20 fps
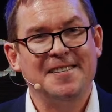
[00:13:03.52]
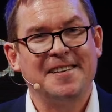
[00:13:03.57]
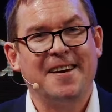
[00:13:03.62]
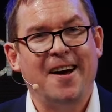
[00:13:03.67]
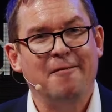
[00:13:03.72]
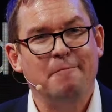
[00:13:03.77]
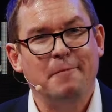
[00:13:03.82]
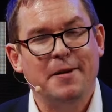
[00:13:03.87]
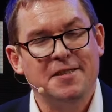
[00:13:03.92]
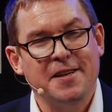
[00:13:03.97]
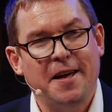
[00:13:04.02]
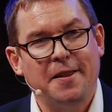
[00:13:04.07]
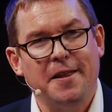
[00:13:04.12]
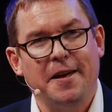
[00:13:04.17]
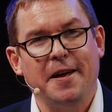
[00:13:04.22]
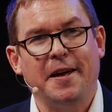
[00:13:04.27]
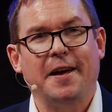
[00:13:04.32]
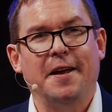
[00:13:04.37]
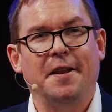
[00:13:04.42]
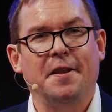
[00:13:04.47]
government, I
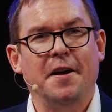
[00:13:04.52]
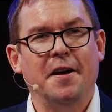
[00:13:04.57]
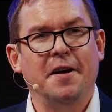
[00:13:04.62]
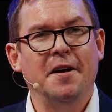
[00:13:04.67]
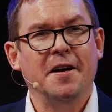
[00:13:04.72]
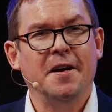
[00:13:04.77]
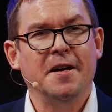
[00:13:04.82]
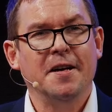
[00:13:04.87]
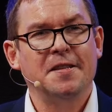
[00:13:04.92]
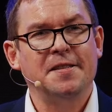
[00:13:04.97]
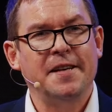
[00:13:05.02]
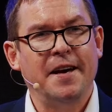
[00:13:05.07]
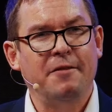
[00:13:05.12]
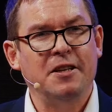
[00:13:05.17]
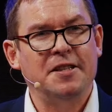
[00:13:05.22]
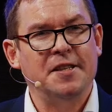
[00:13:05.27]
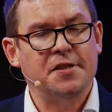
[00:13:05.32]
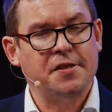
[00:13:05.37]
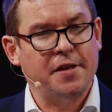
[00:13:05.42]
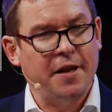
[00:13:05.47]
think, in the
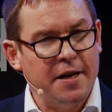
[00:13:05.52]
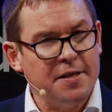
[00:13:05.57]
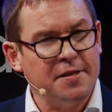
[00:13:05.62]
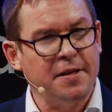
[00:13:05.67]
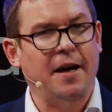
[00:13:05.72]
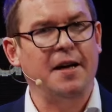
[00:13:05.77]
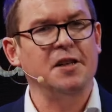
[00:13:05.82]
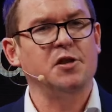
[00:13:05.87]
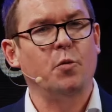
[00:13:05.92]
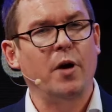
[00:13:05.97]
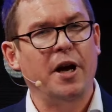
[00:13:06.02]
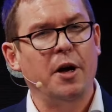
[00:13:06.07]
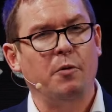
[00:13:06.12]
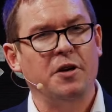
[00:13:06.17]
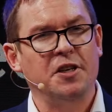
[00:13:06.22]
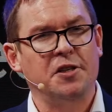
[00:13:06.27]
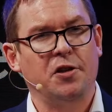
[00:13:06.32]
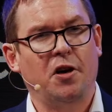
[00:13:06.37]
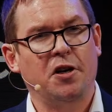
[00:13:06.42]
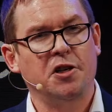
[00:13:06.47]
70s. So there's a nice way we
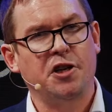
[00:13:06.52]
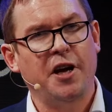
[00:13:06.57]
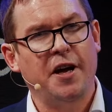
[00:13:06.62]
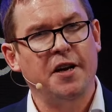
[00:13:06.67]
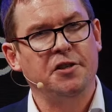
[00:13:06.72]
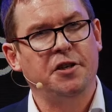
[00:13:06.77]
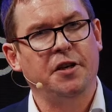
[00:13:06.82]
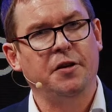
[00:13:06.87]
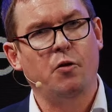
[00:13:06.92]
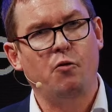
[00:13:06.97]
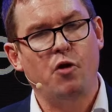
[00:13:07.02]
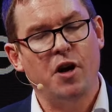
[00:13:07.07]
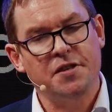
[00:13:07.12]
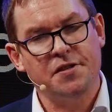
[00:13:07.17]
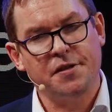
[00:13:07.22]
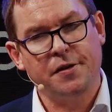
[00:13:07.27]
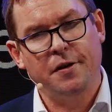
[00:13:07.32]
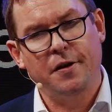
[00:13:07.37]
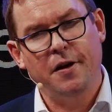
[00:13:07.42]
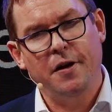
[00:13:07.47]
start changing the
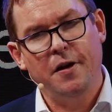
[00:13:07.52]
risk.